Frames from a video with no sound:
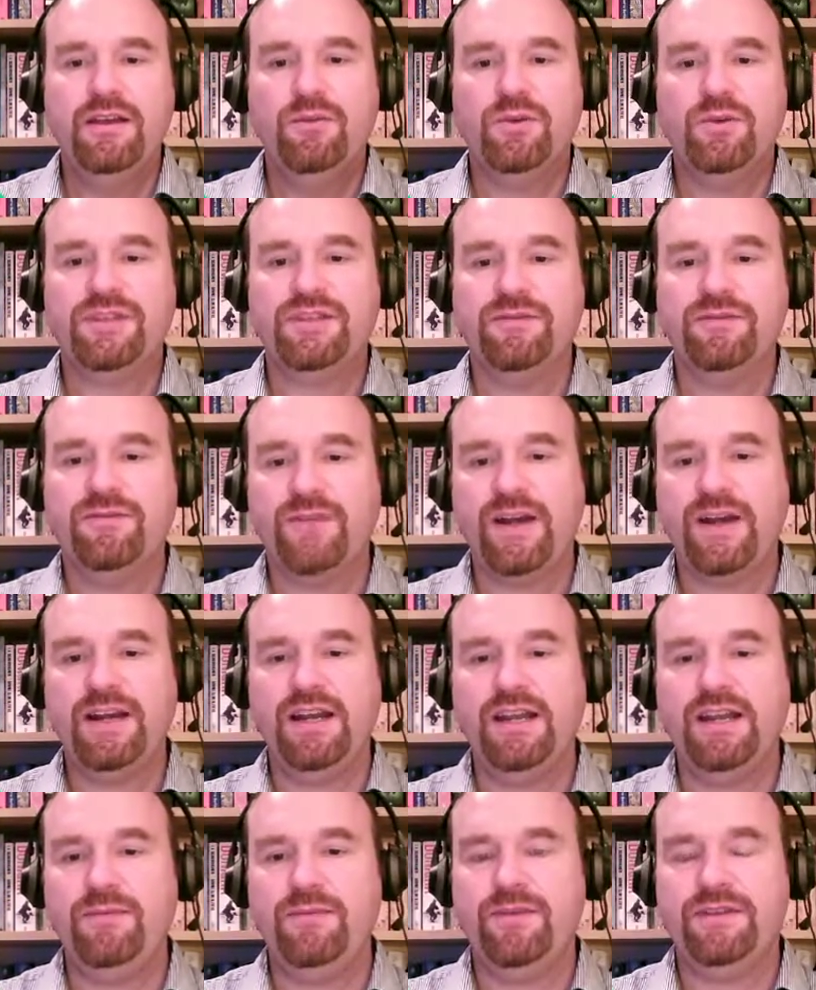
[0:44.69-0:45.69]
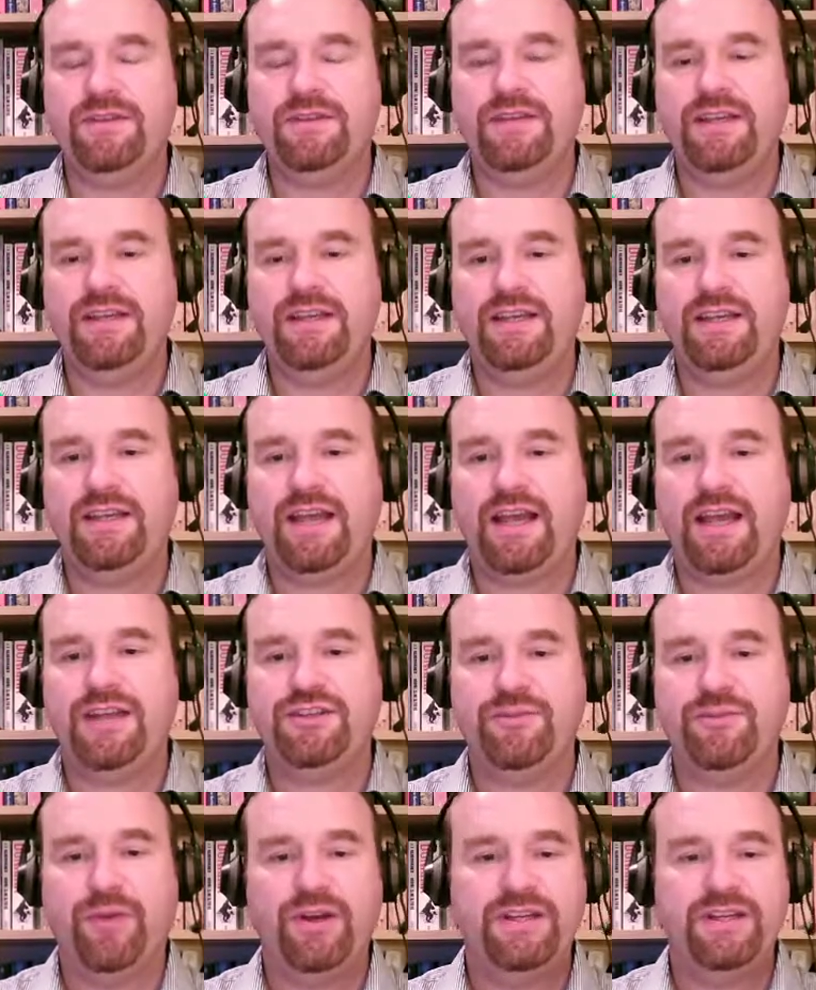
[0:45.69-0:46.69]
We're still friendly with the
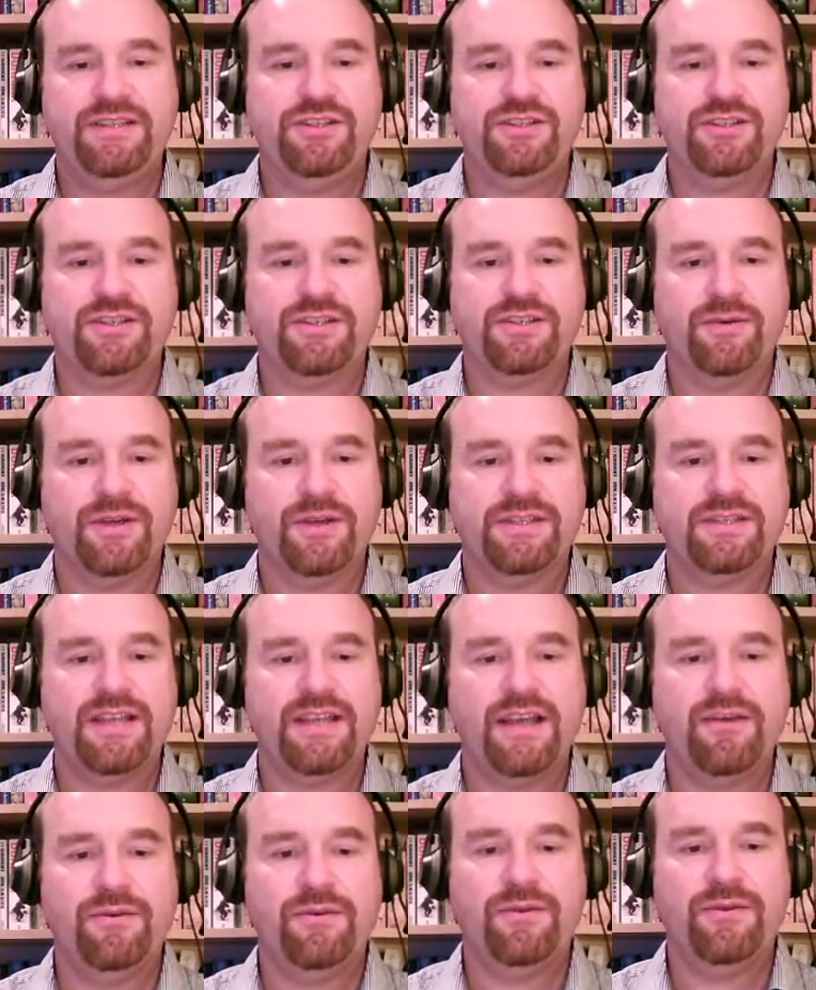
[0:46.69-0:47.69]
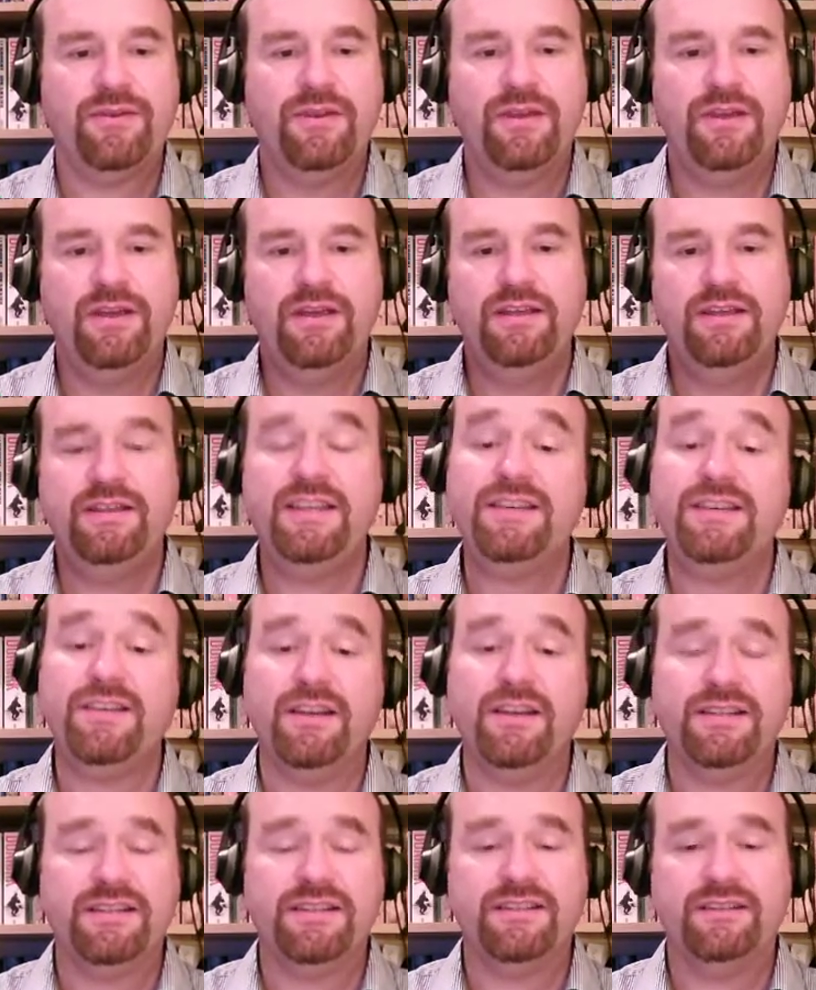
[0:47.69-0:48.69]
hegemonies just to our south. These
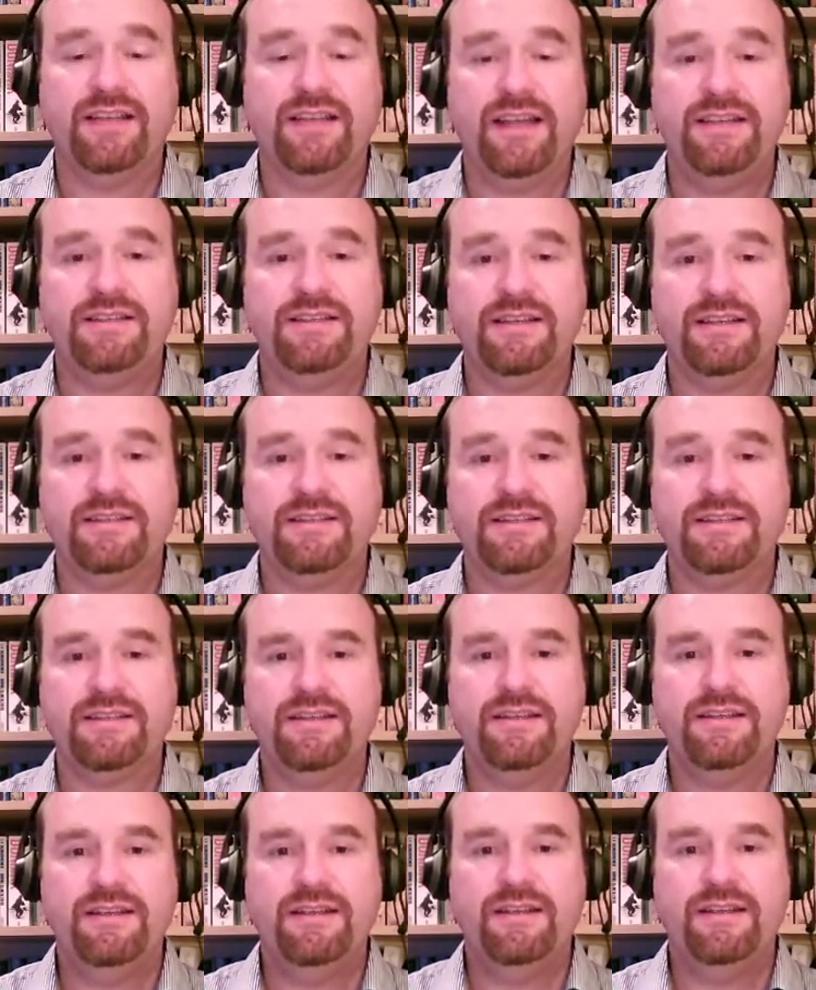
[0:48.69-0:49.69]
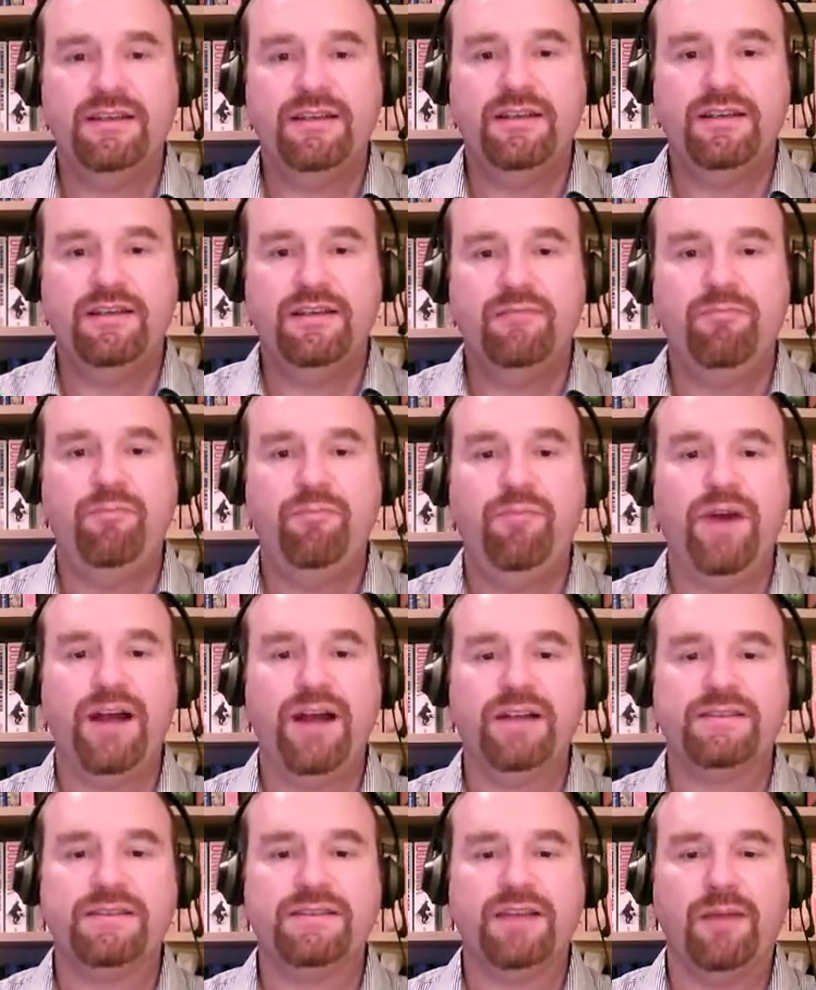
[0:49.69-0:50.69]
guys still hate us.
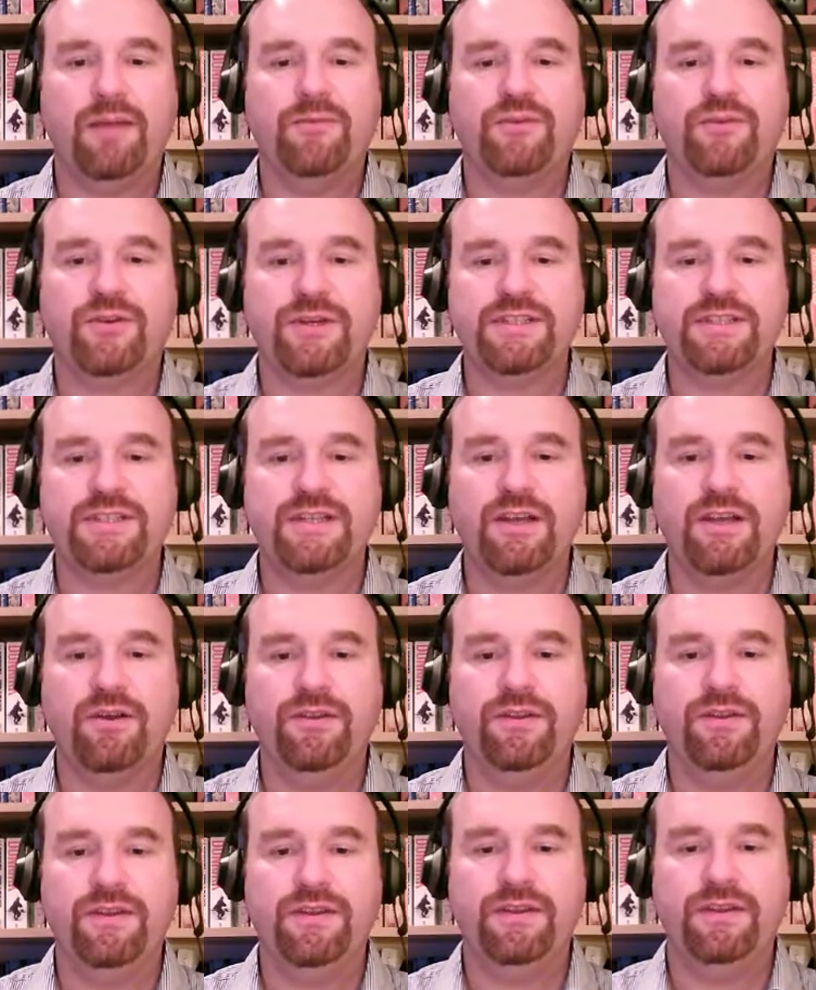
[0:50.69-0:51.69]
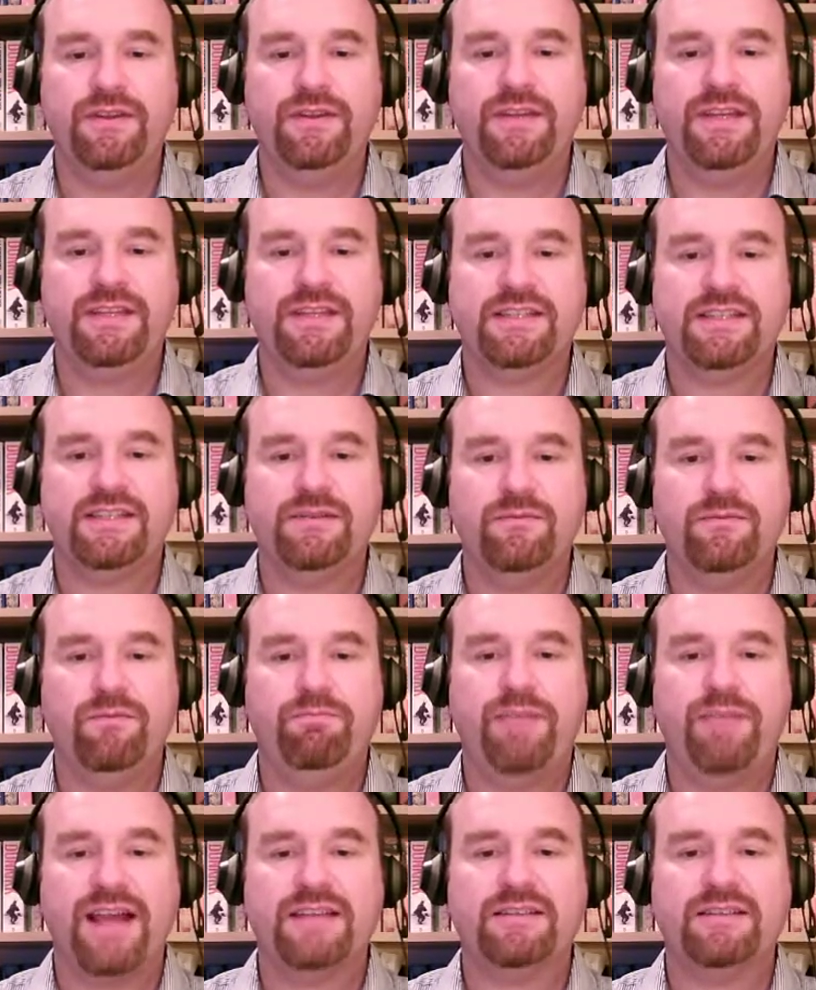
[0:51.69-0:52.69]
But I'm trusting on this
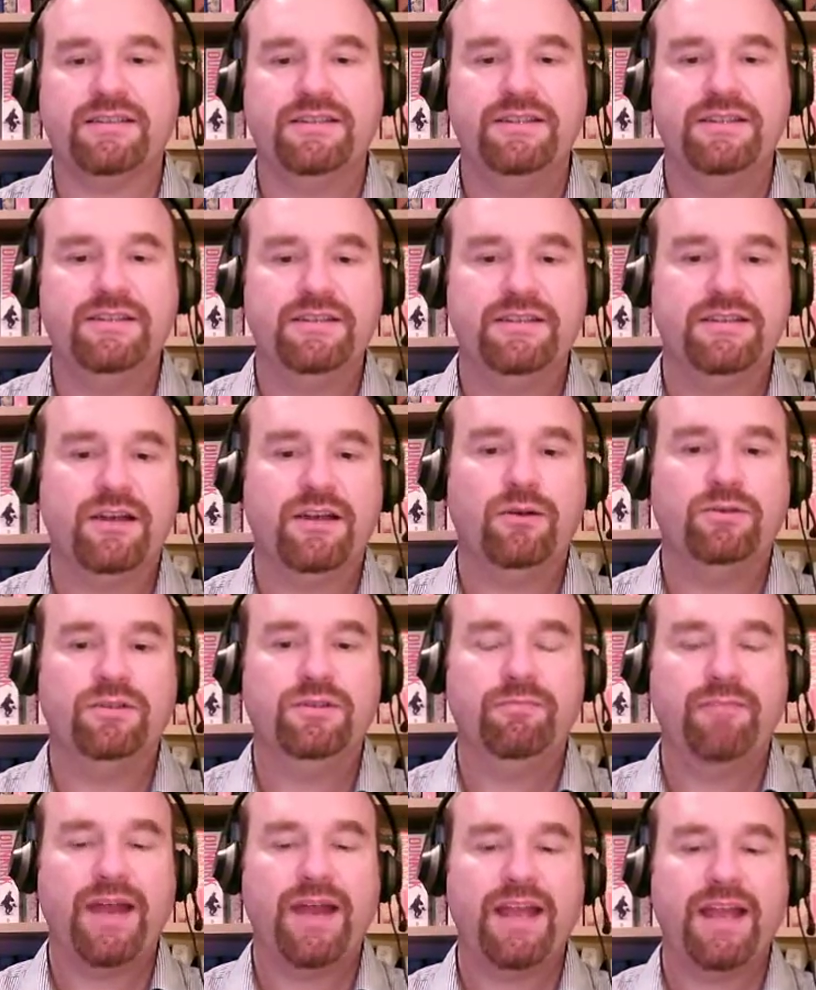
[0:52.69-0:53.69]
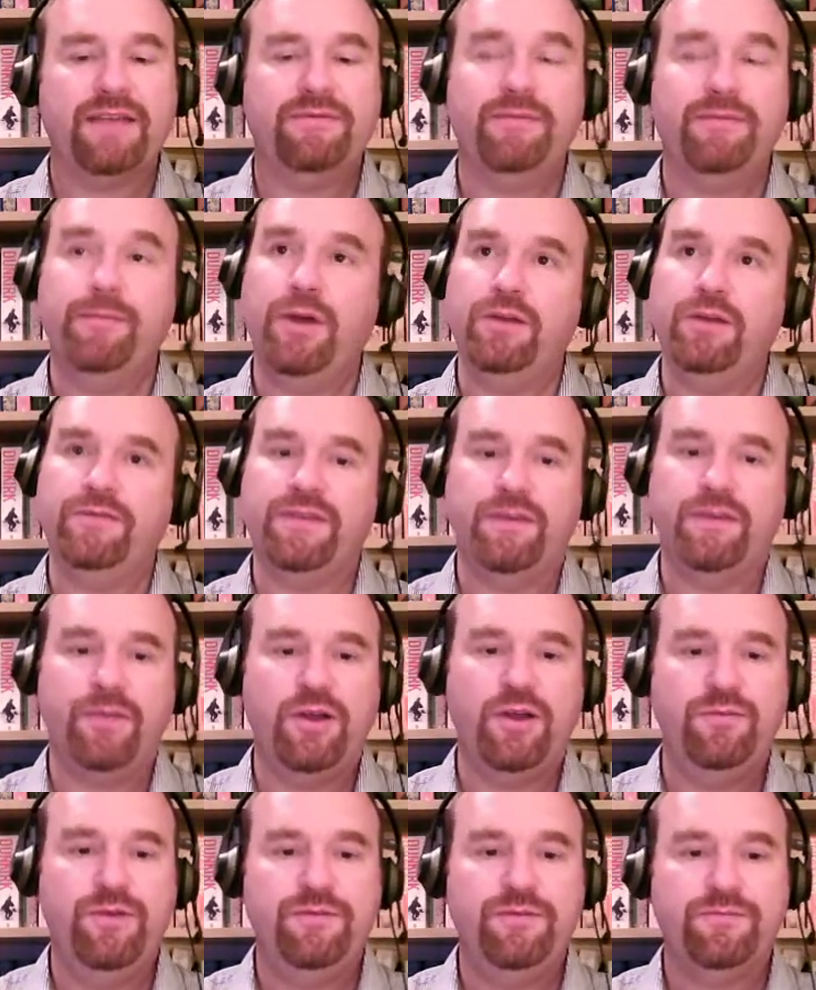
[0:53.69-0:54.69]
bastion to hold them back for the
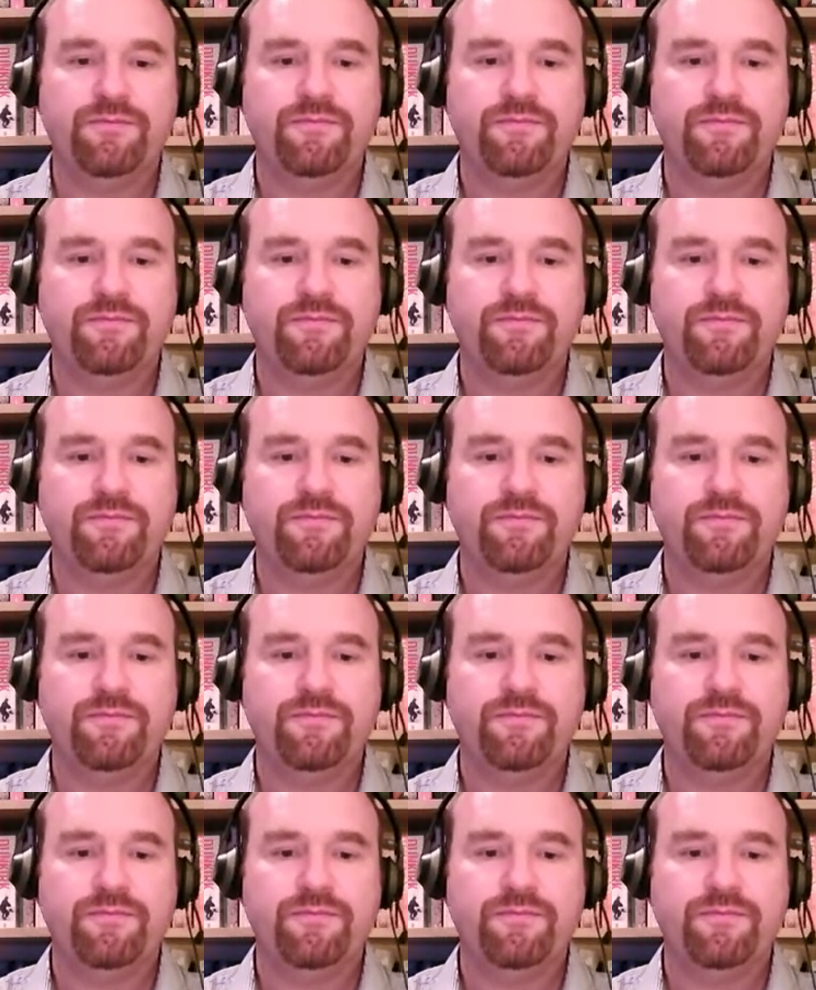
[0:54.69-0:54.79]
moment.